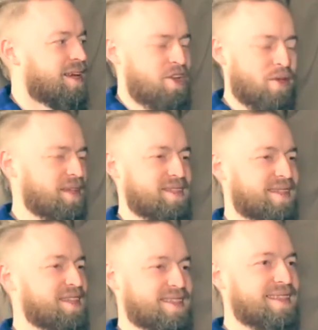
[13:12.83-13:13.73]
No,
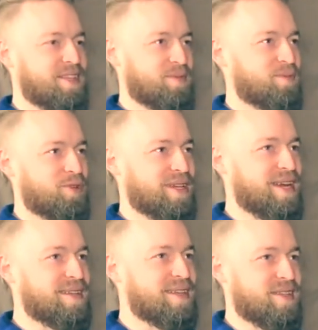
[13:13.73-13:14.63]
that's really
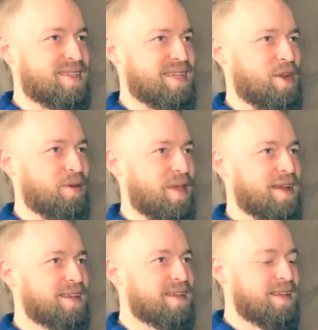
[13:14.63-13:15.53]
good because
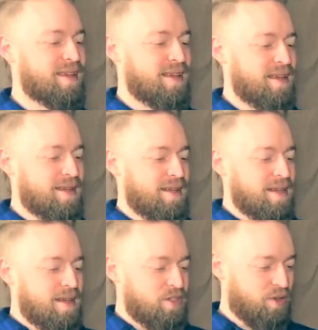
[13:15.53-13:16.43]
like
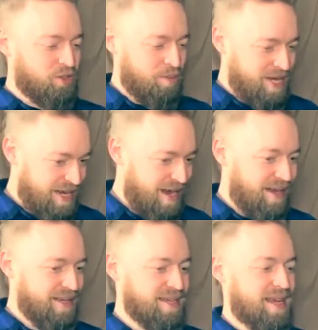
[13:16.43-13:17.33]
social
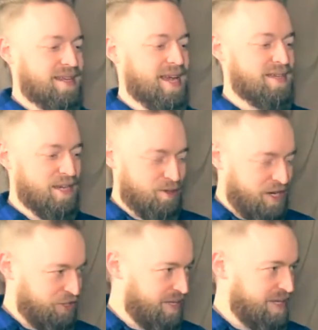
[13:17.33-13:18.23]
media and content
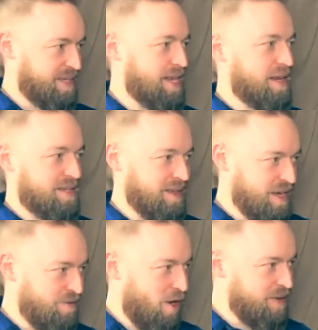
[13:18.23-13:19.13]
creation, it's constantly
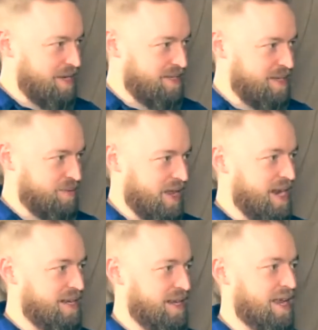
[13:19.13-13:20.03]
evolving. It seems
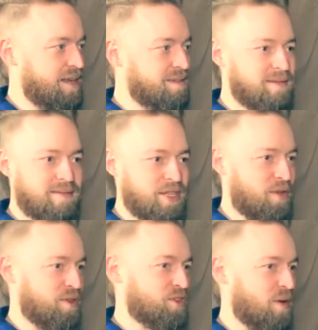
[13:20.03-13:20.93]
like, and
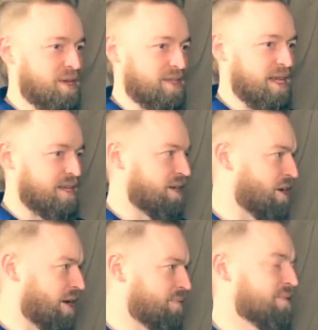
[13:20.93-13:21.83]
there's always like
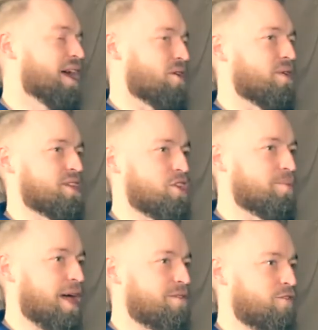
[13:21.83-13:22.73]
not always a new
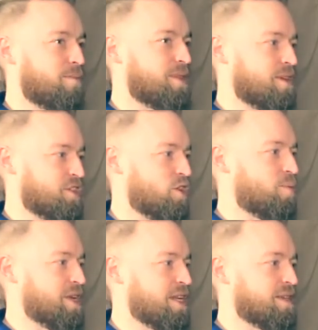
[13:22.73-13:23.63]
platform, but there's so
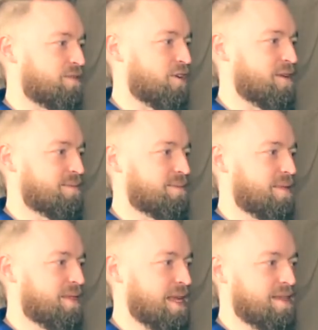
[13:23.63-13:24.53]
many different
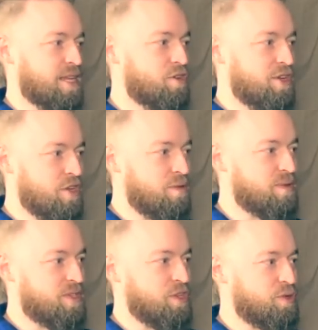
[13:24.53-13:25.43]
things that you can
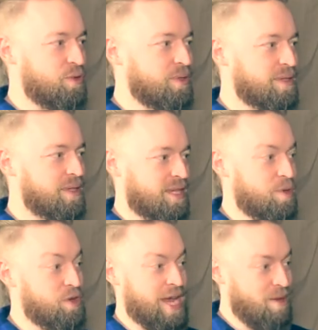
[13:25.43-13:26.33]
use to
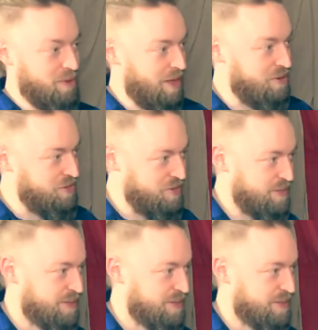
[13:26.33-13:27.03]
communicate with others.